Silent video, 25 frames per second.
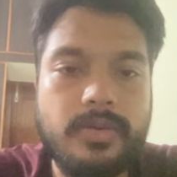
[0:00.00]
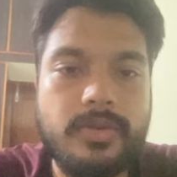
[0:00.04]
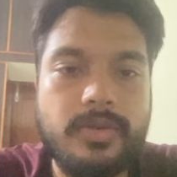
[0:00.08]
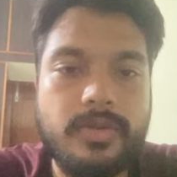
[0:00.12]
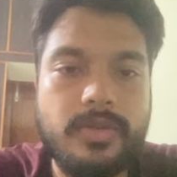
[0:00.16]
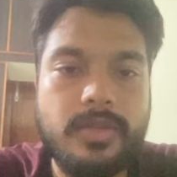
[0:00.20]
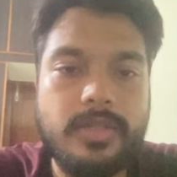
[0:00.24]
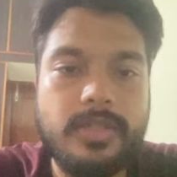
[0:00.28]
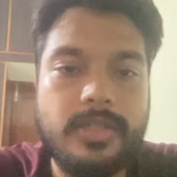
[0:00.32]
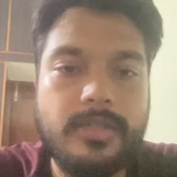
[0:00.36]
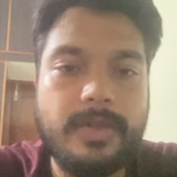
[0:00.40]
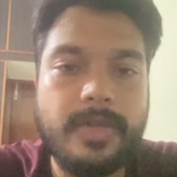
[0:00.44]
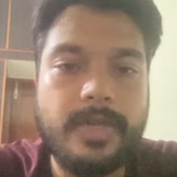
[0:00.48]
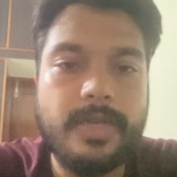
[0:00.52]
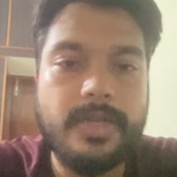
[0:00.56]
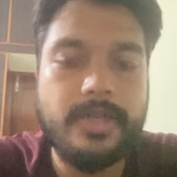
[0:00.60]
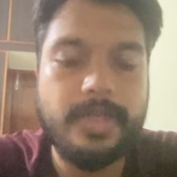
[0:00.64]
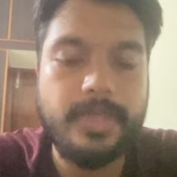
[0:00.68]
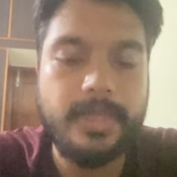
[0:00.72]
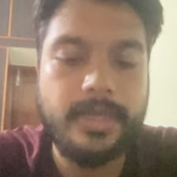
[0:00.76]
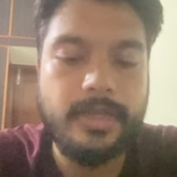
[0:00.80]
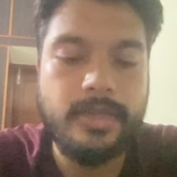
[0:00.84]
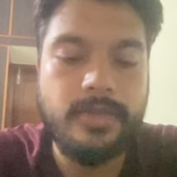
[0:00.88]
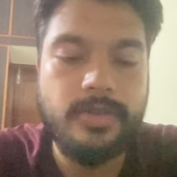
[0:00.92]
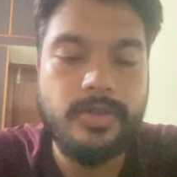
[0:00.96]
So this is my
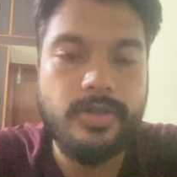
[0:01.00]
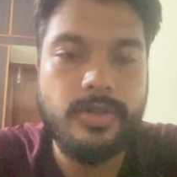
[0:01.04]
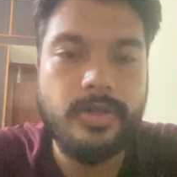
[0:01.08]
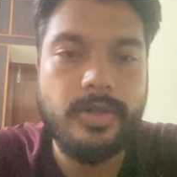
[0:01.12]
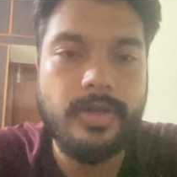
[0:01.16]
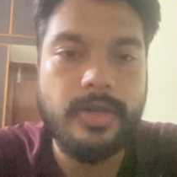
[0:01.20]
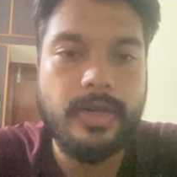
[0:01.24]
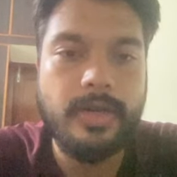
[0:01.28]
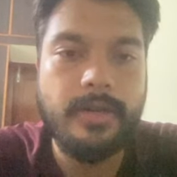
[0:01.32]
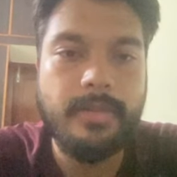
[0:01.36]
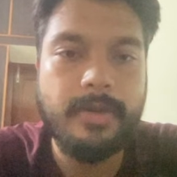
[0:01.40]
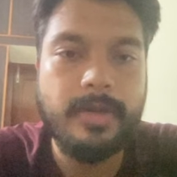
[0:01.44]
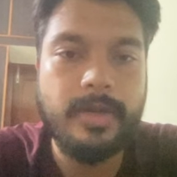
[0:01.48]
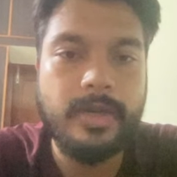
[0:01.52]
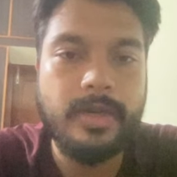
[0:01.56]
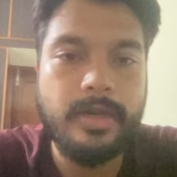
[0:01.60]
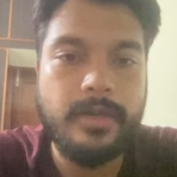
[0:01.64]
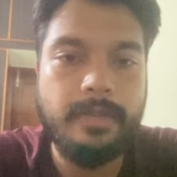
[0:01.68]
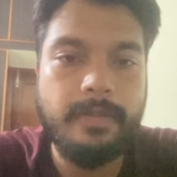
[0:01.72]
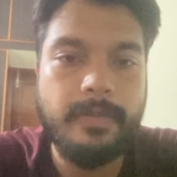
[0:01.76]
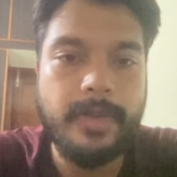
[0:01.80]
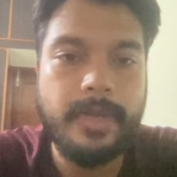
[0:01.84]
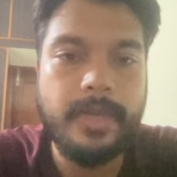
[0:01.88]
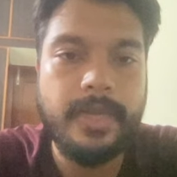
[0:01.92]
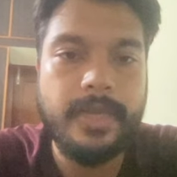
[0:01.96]
tree controller, and I'm going to
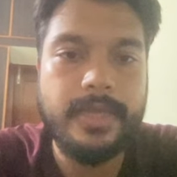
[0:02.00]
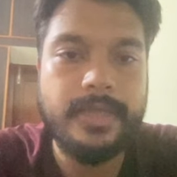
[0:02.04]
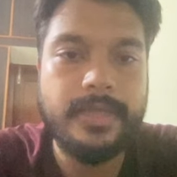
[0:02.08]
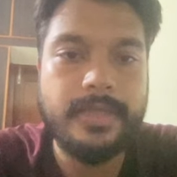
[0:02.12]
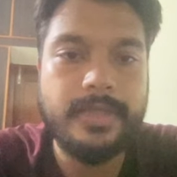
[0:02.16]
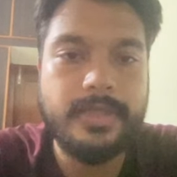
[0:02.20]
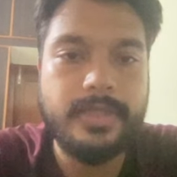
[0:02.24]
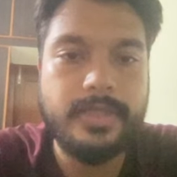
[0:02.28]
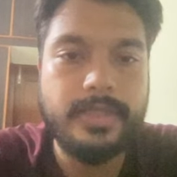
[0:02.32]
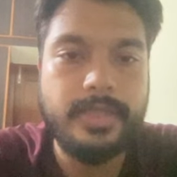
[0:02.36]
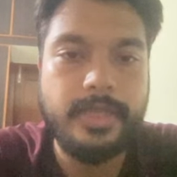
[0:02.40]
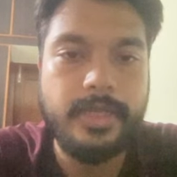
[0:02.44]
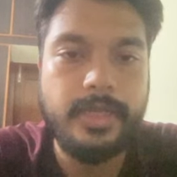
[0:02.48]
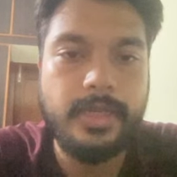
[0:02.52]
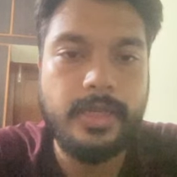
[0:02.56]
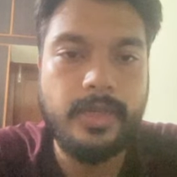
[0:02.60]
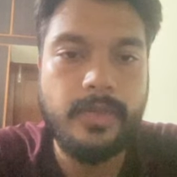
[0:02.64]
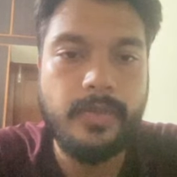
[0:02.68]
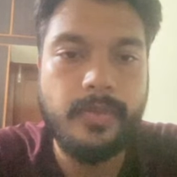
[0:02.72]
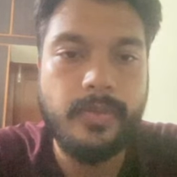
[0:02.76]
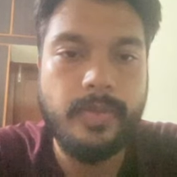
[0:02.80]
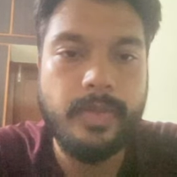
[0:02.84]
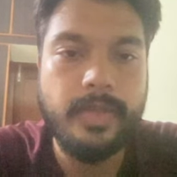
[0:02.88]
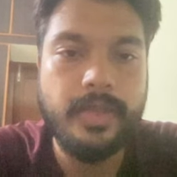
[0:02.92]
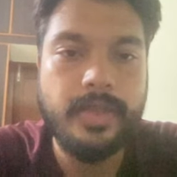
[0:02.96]
replace it
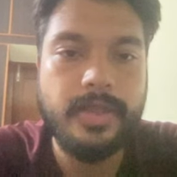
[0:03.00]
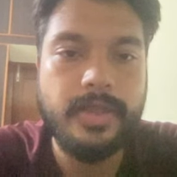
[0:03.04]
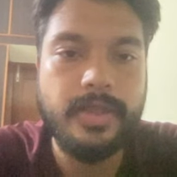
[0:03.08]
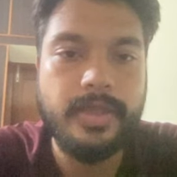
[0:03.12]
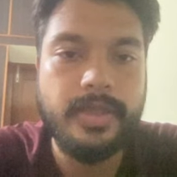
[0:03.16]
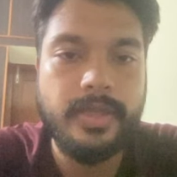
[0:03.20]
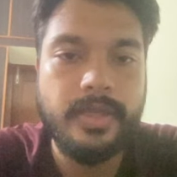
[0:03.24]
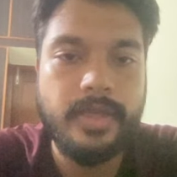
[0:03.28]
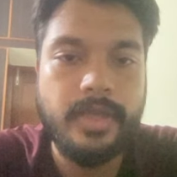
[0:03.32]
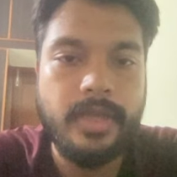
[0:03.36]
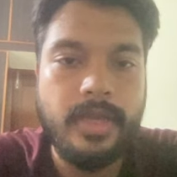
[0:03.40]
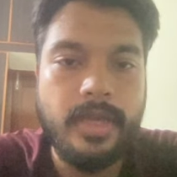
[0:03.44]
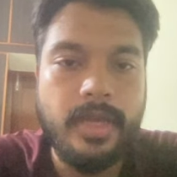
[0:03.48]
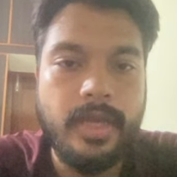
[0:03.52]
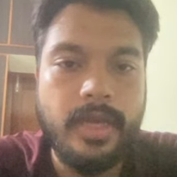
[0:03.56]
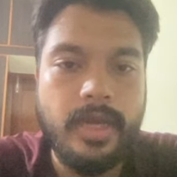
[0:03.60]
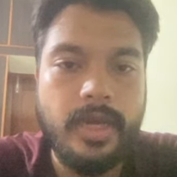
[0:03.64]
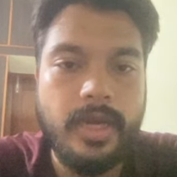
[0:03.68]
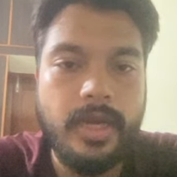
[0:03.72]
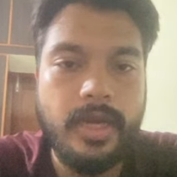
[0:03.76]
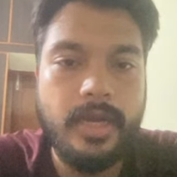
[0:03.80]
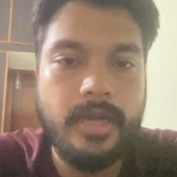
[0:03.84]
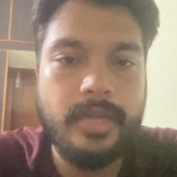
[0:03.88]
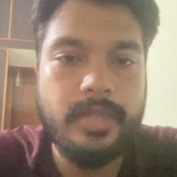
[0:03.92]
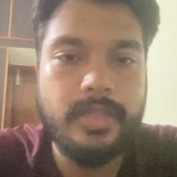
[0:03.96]
with
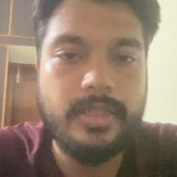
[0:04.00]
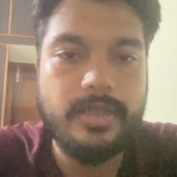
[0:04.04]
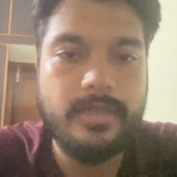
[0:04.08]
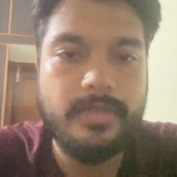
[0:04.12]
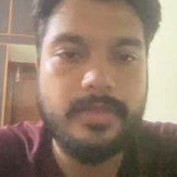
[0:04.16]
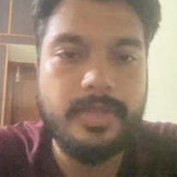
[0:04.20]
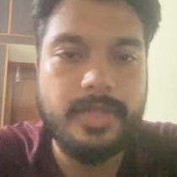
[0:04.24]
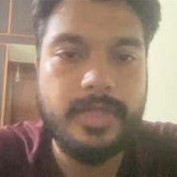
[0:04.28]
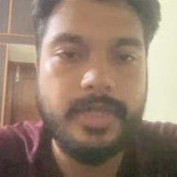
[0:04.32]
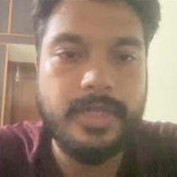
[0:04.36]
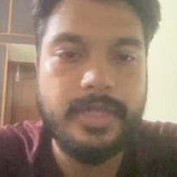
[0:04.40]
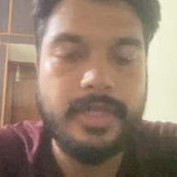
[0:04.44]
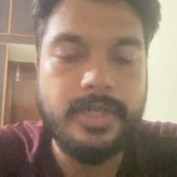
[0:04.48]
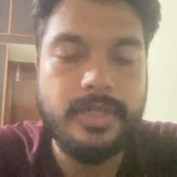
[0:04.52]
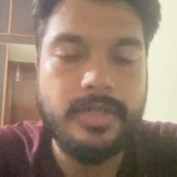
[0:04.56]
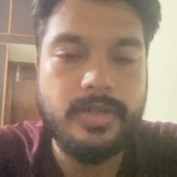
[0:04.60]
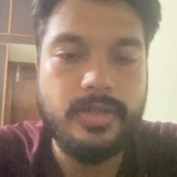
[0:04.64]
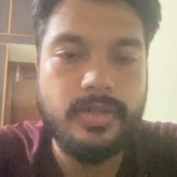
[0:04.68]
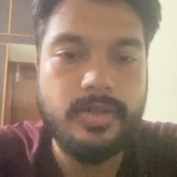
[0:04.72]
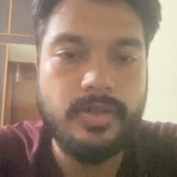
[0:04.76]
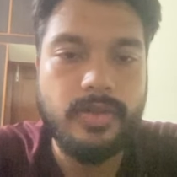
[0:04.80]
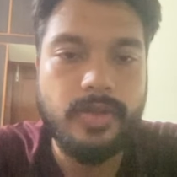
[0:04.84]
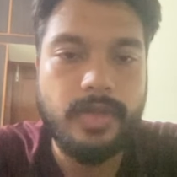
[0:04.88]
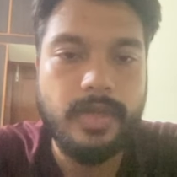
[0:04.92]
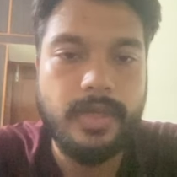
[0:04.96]
a custom tree
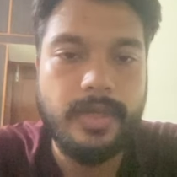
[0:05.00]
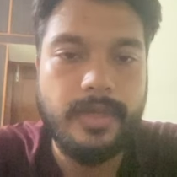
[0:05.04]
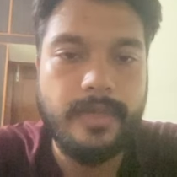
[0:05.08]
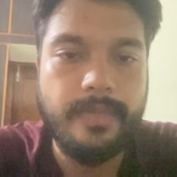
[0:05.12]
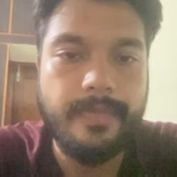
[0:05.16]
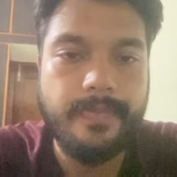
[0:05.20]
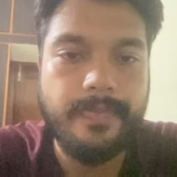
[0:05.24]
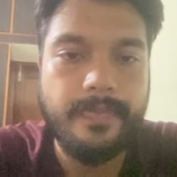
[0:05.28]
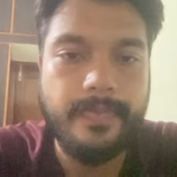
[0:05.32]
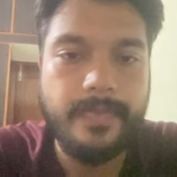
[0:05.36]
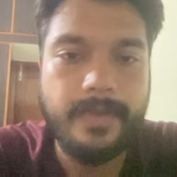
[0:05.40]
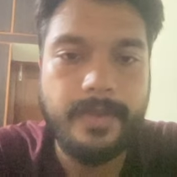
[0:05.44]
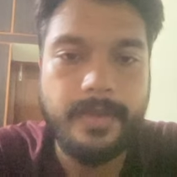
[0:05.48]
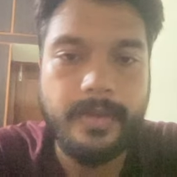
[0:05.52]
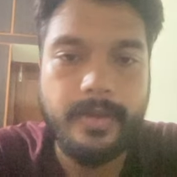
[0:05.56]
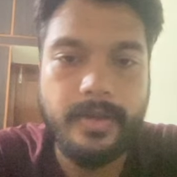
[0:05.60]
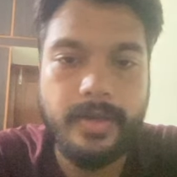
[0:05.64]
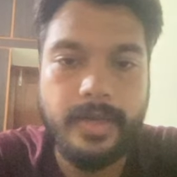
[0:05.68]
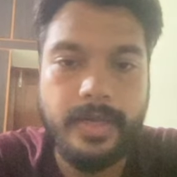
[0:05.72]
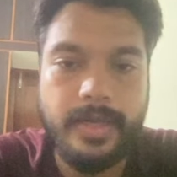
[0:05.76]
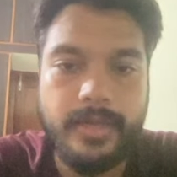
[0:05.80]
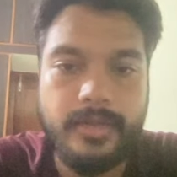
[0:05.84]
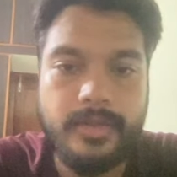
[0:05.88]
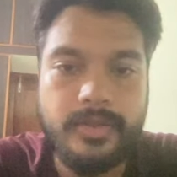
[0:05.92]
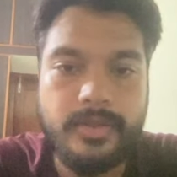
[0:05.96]
controller,
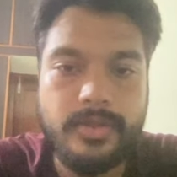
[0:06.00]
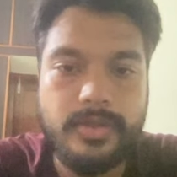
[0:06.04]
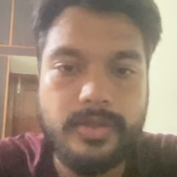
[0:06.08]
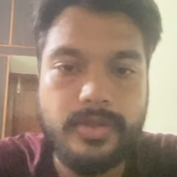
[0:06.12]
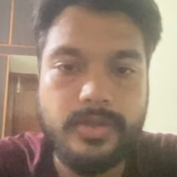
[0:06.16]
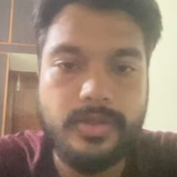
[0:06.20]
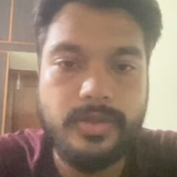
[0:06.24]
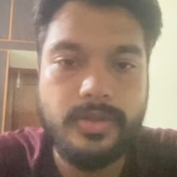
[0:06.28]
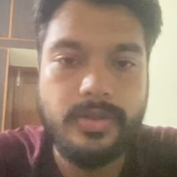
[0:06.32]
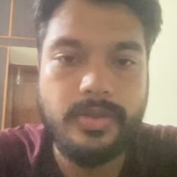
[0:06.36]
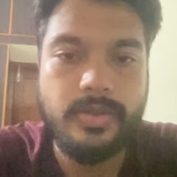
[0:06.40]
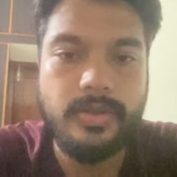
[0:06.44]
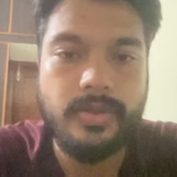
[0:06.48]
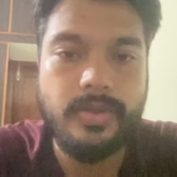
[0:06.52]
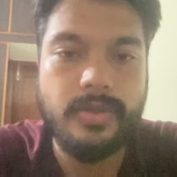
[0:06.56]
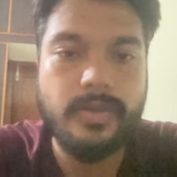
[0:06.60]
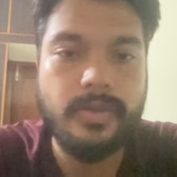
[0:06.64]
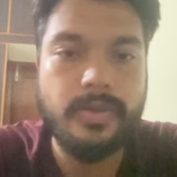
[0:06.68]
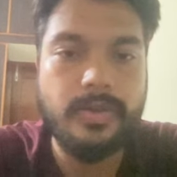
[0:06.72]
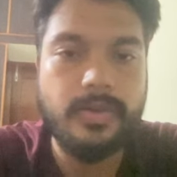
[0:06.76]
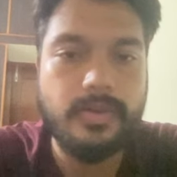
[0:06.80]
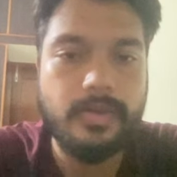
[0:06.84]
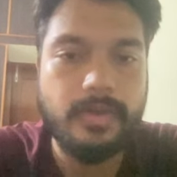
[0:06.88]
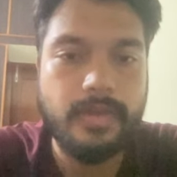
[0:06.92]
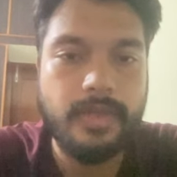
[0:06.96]
right?
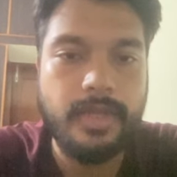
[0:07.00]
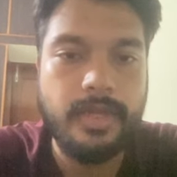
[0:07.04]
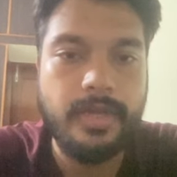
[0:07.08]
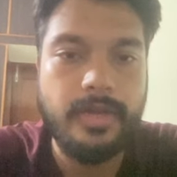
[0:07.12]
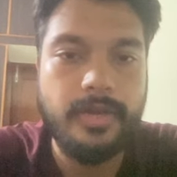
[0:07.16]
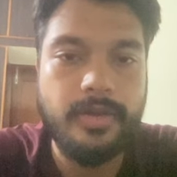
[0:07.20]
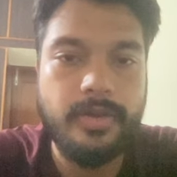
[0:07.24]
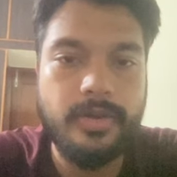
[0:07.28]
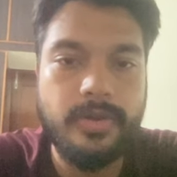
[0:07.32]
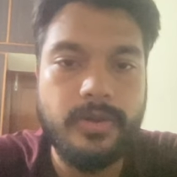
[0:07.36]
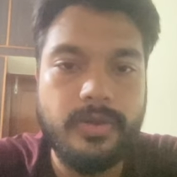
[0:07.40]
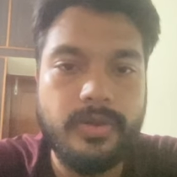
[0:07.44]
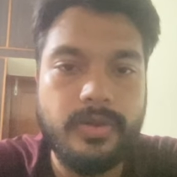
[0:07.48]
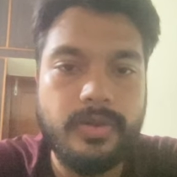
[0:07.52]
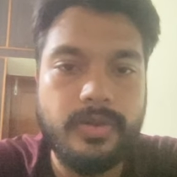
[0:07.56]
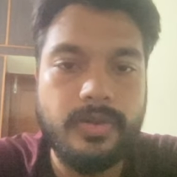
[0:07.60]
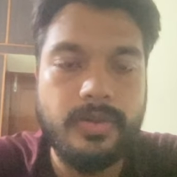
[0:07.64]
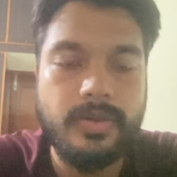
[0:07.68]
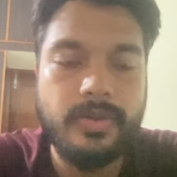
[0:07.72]
So there you go.